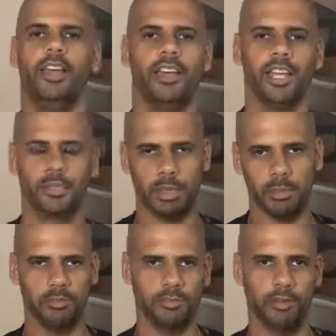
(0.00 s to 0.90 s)
It's me
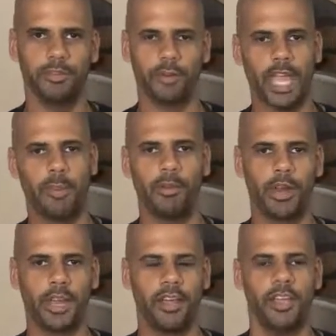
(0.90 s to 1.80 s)
being very, very happy right
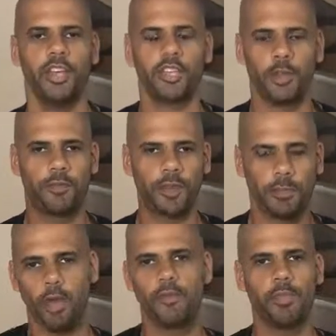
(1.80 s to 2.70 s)
now. So flip
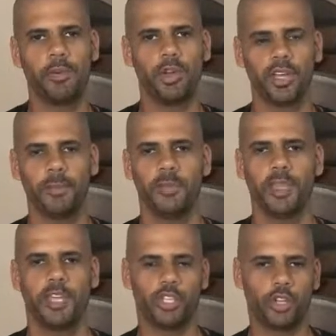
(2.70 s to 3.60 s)
over the burger.
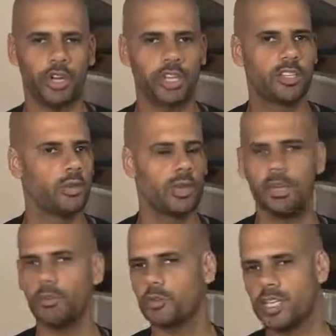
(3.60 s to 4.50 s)
You don't need to do any
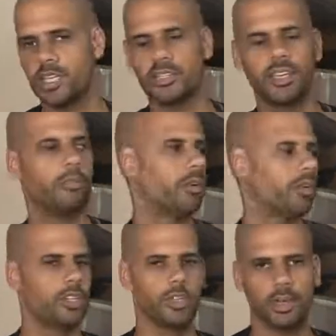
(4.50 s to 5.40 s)
more seasoning. We're not going
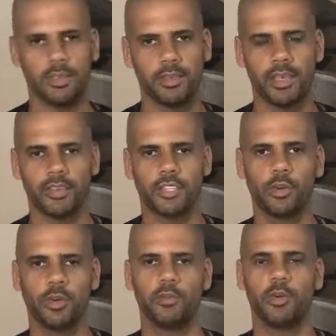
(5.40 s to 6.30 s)
to do anything else
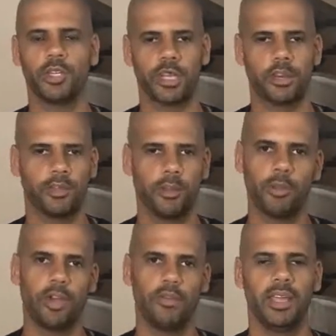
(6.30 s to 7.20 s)
to it. We just need to flip it
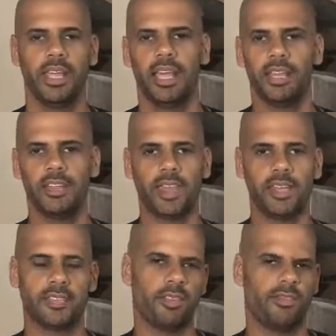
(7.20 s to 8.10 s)
over, let that
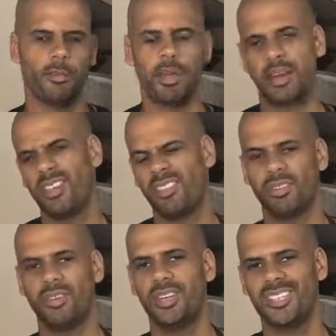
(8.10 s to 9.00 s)
sit for about another
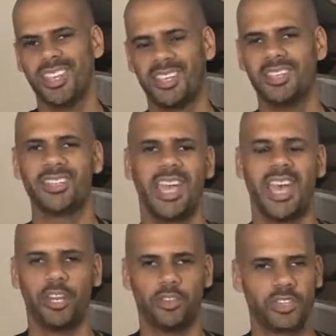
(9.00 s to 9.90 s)
30 seconds,
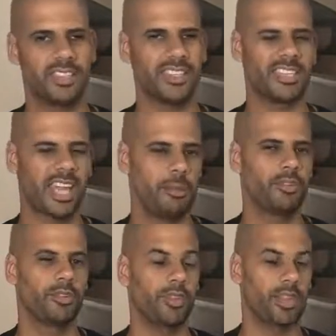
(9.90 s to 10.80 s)
and you'll see the same
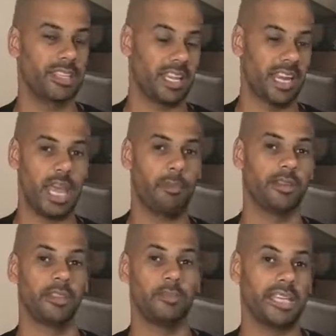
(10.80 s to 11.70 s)
sort of thing's going to happen to
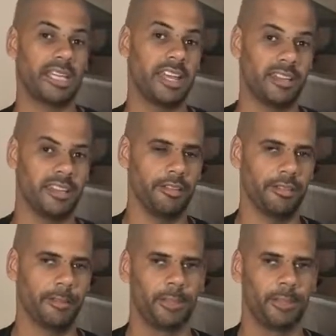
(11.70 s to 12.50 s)
the meat underneath.